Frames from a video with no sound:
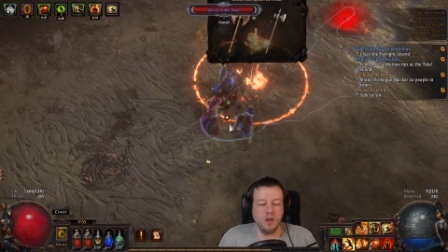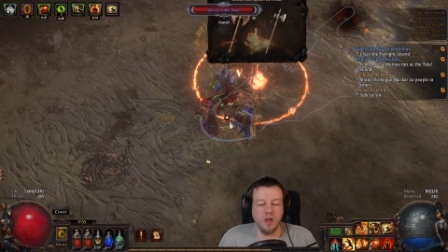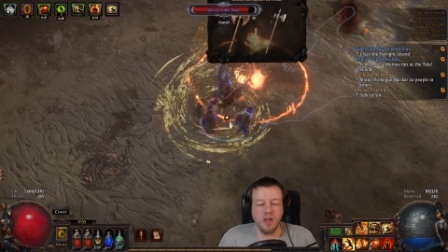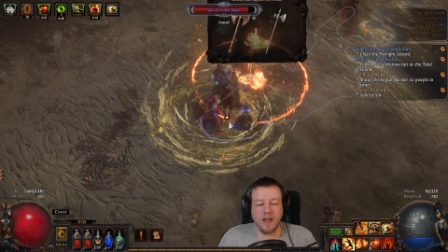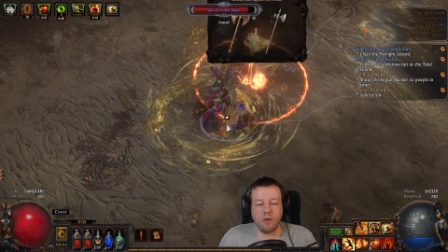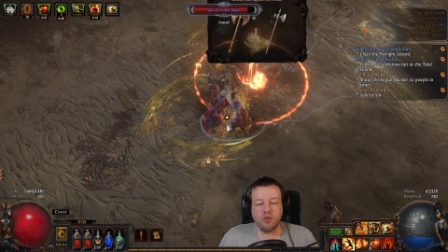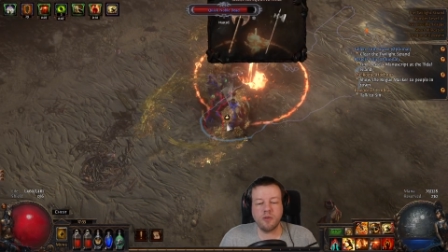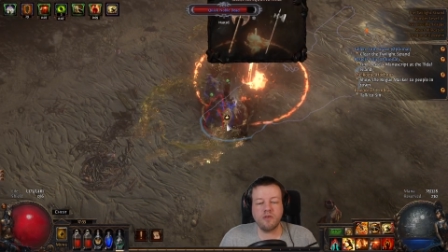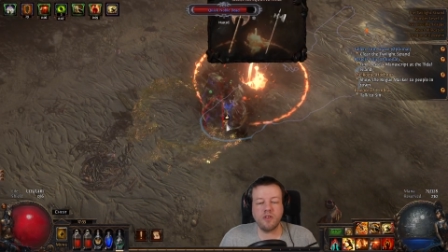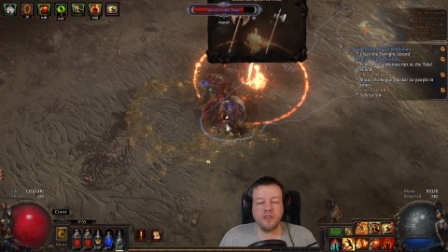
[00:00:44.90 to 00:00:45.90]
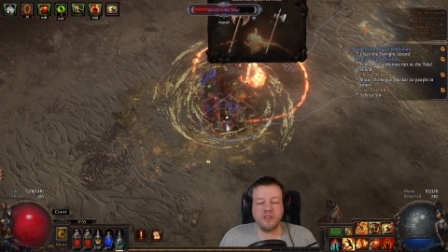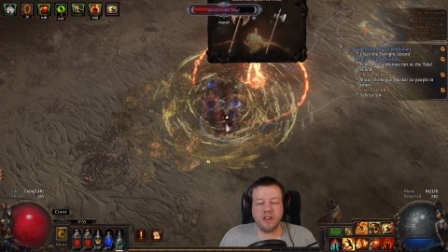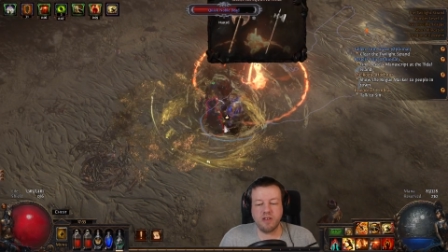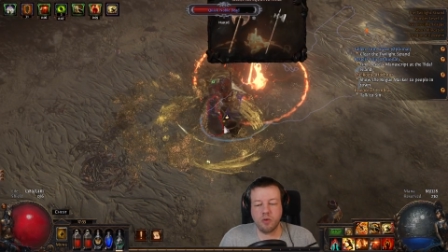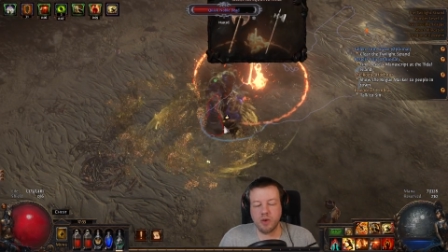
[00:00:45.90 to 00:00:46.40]
Now once we've done this
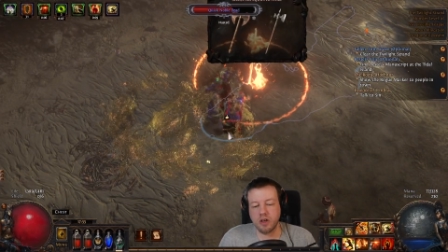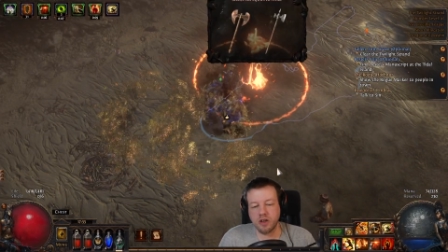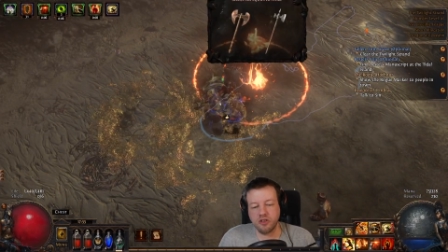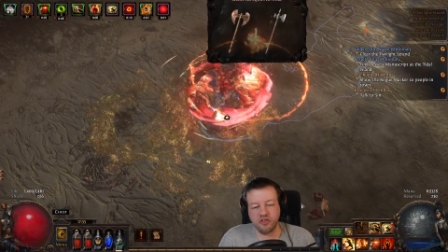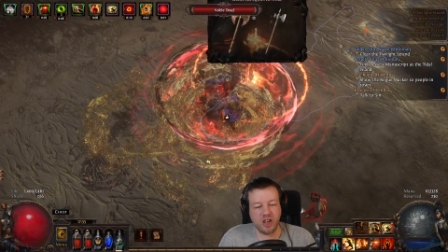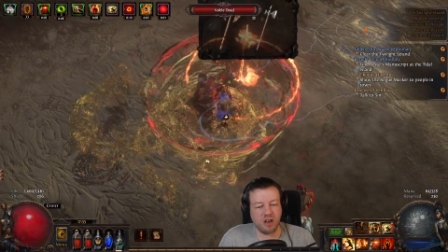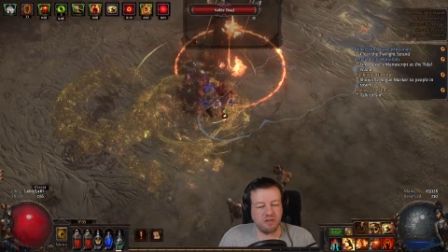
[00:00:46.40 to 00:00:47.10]
area, we are going to check our